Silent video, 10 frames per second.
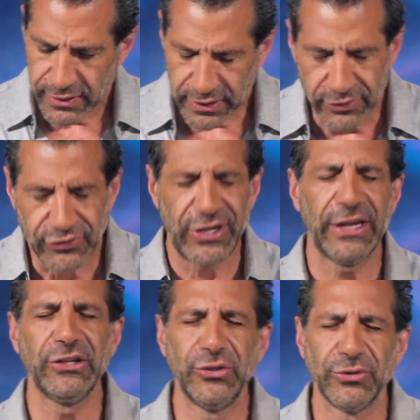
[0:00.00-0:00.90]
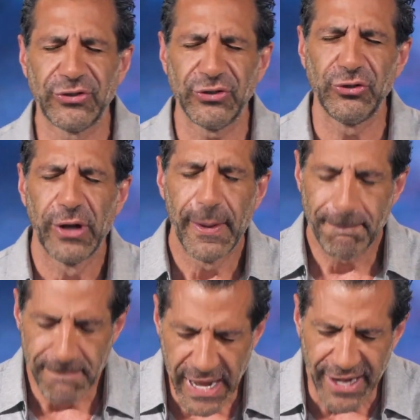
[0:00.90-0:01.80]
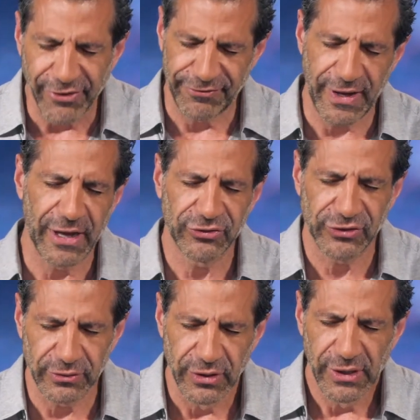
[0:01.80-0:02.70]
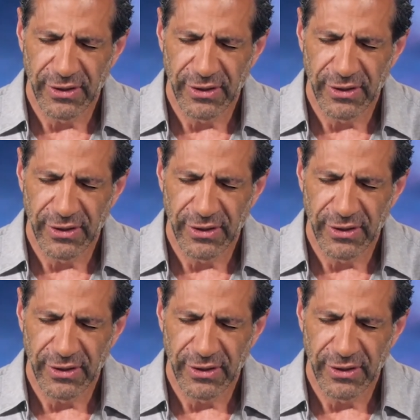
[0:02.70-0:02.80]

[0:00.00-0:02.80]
continue to manifest and